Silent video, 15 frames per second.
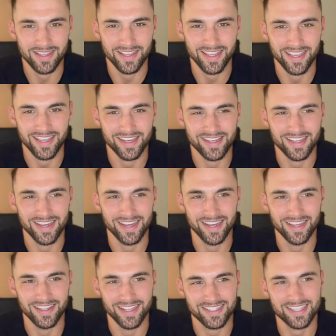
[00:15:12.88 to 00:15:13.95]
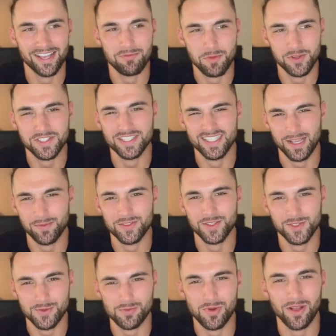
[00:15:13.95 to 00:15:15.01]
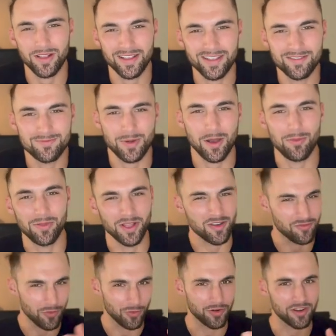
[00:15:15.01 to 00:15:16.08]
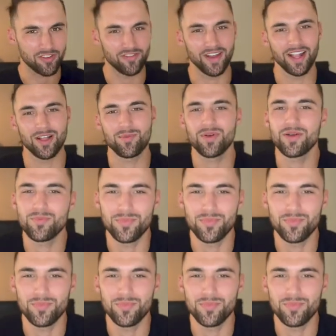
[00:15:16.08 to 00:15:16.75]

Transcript: That's how most of these episodes will probably unfold and develop.